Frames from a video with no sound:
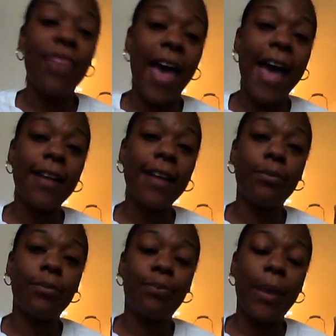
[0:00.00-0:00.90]
That
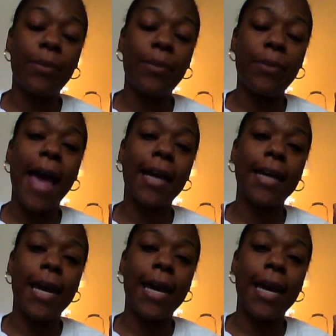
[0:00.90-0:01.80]
paper
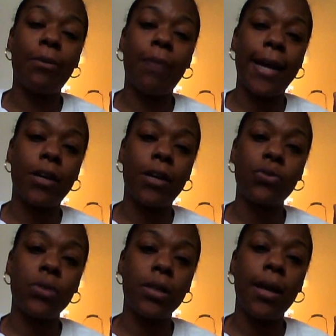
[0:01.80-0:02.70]
stack came from
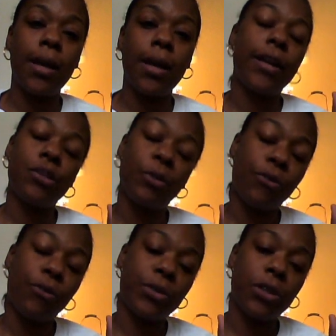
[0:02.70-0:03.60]
Michaels. I used my
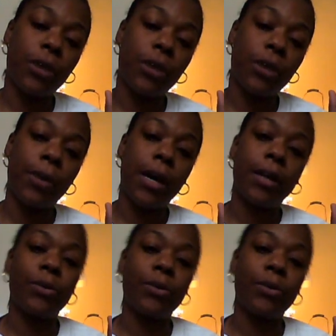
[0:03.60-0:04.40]
40% off coupon.